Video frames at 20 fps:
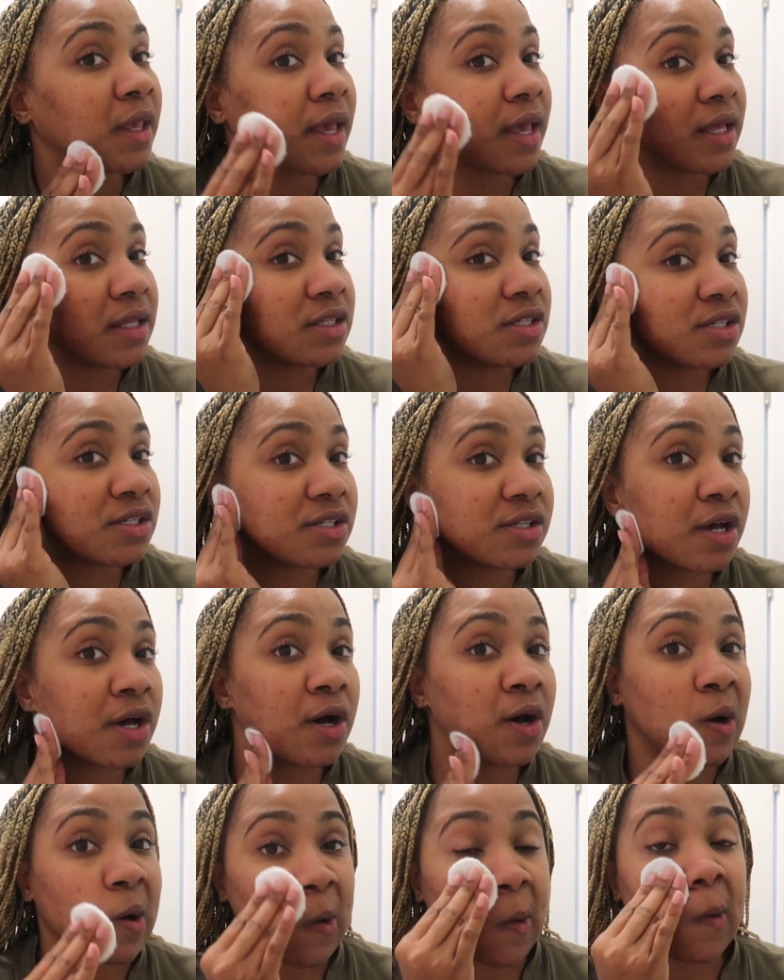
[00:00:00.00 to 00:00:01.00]
And
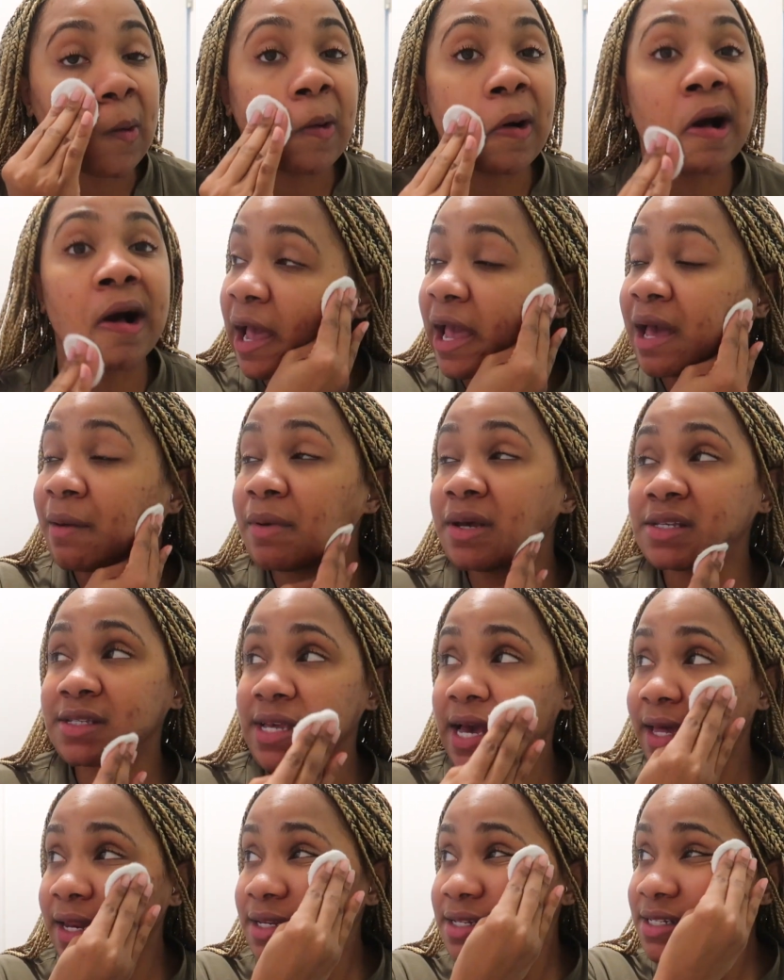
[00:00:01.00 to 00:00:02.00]
so I am
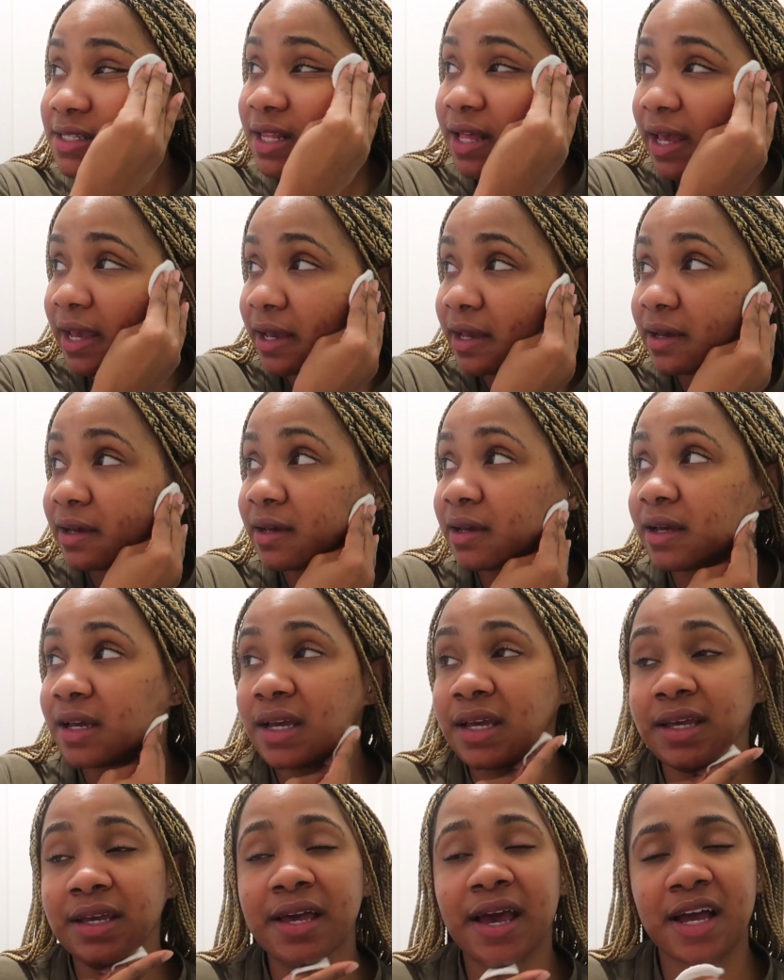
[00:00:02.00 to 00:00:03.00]
excited to like
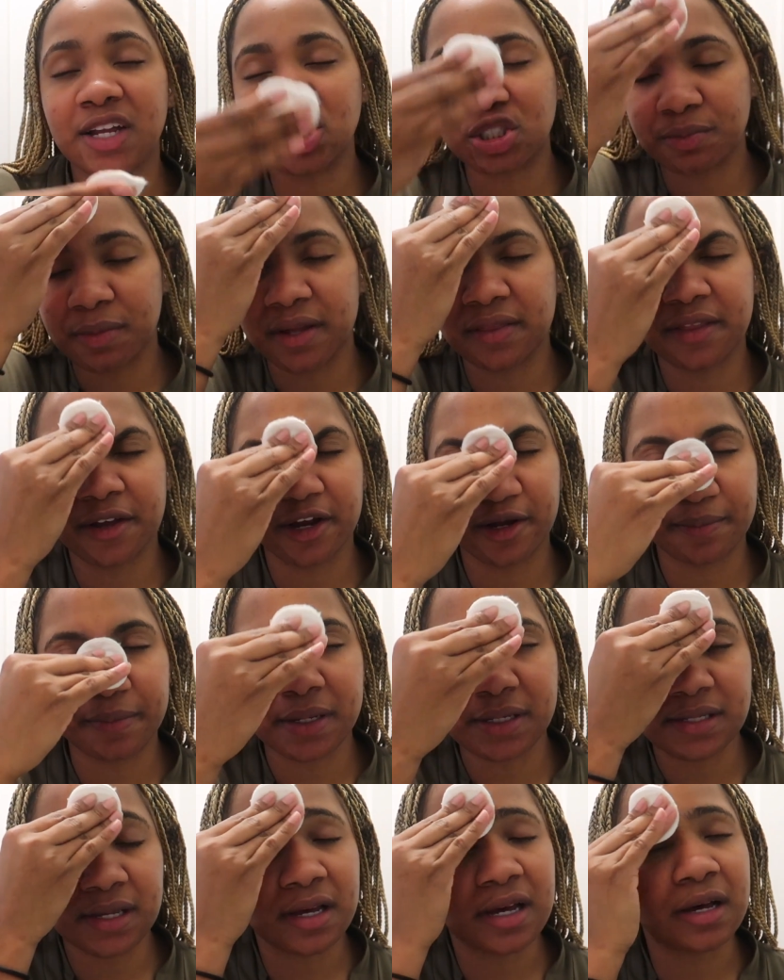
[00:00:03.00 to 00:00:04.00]
catch my
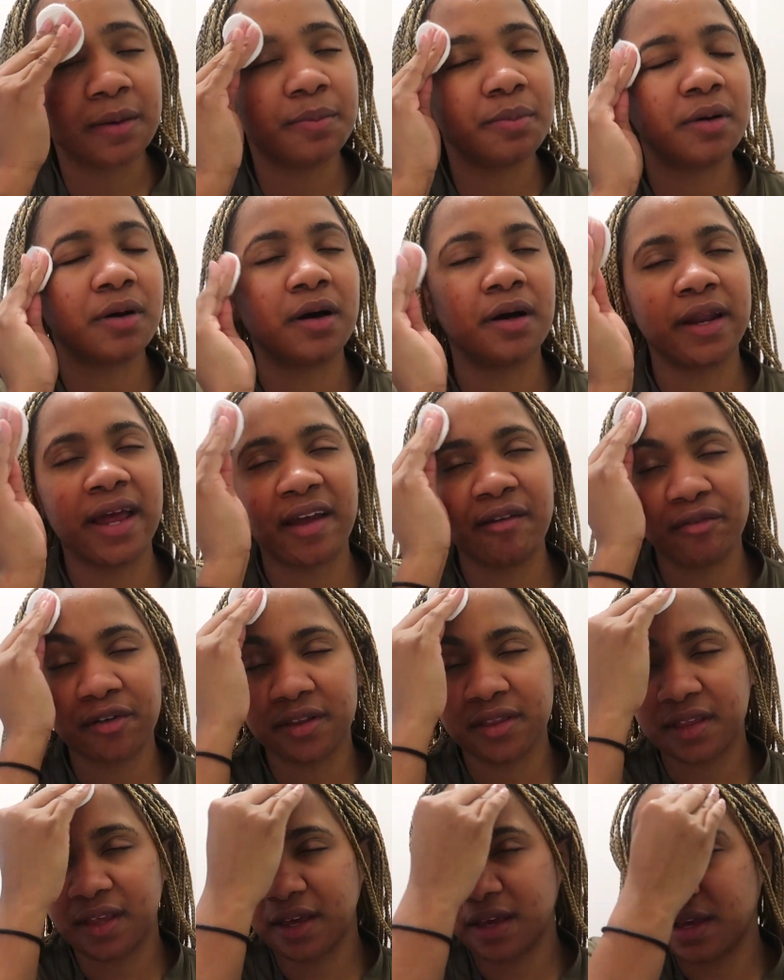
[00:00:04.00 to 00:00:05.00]
therapist up on
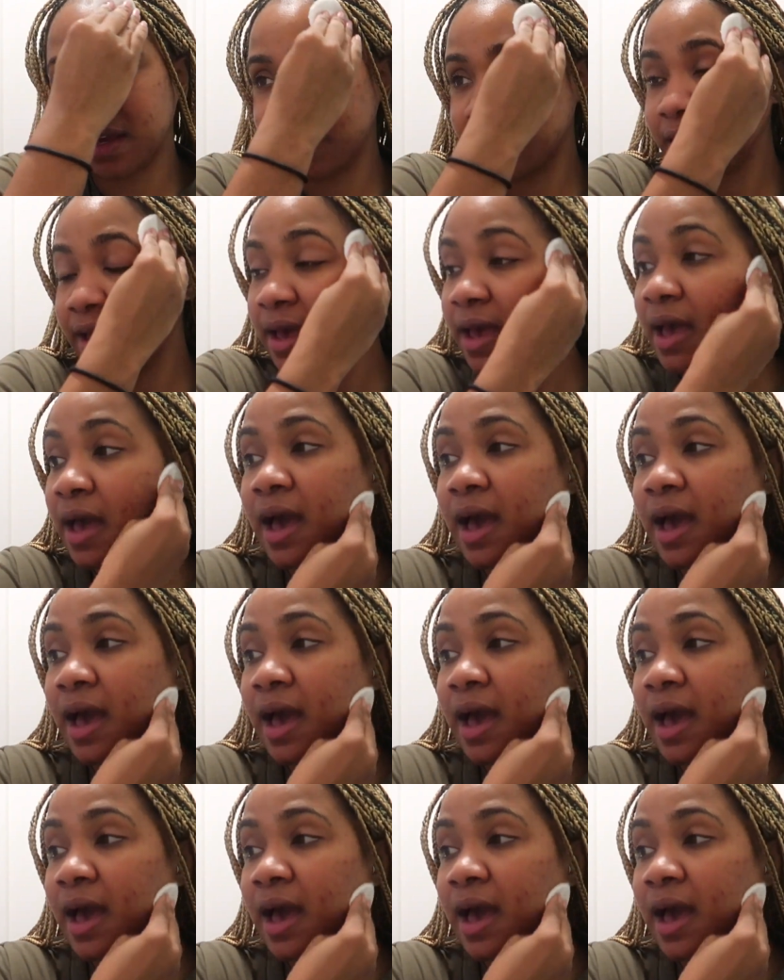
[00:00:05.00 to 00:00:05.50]
everything.